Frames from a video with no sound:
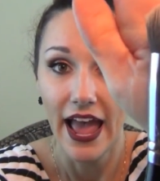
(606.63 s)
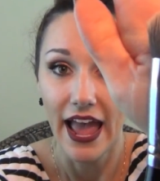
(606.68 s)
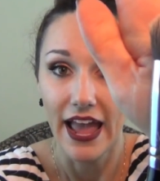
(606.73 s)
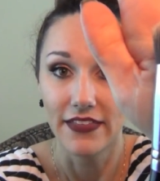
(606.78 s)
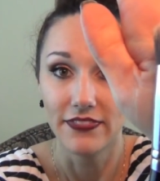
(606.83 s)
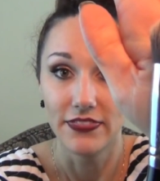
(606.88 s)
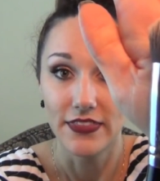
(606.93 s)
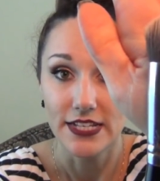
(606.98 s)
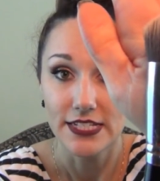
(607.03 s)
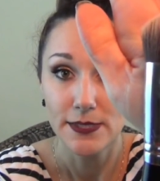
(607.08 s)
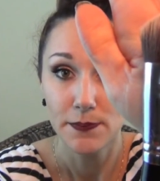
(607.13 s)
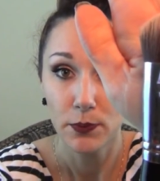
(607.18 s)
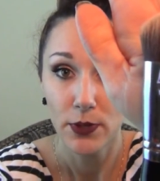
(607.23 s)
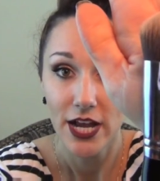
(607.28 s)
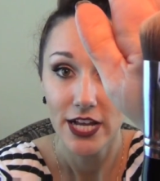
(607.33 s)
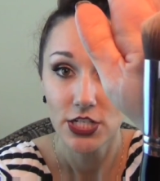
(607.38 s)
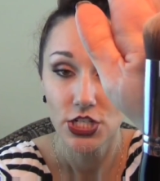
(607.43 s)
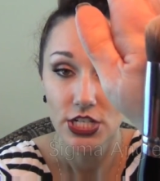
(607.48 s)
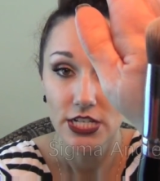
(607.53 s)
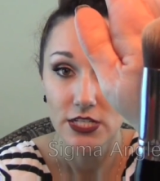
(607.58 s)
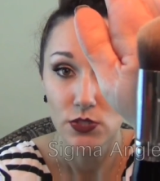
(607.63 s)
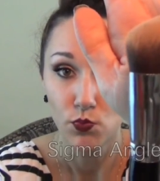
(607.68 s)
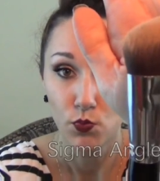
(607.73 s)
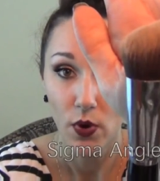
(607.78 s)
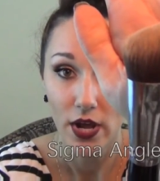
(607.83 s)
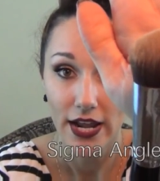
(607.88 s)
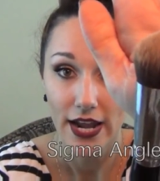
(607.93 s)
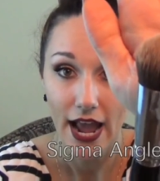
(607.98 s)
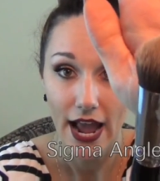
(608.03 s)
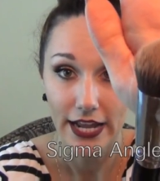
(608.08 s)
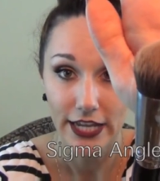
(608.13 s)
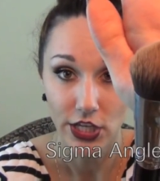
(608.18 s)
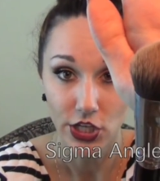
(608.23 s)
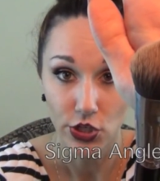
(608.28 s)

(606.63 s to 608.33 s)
And this brush is what I